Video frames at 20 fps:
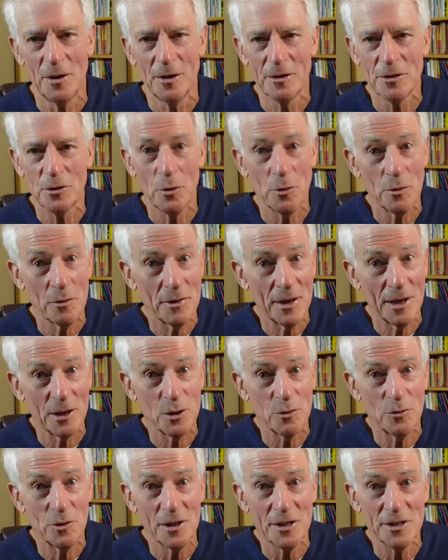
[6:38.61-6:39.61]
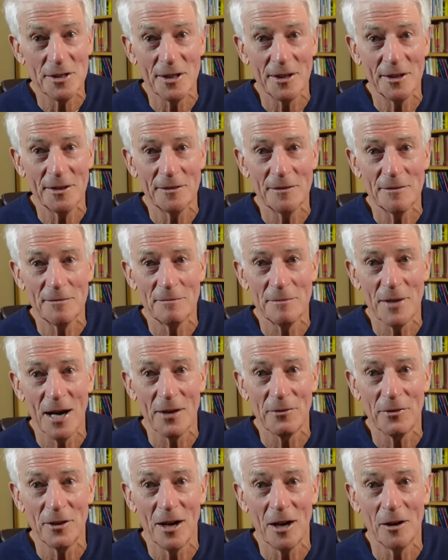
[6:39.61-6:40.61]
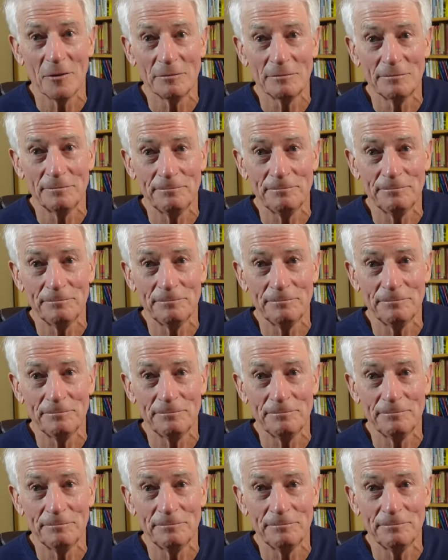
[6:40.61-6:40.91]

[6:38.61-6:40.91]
So thank you for listening. Bye for now.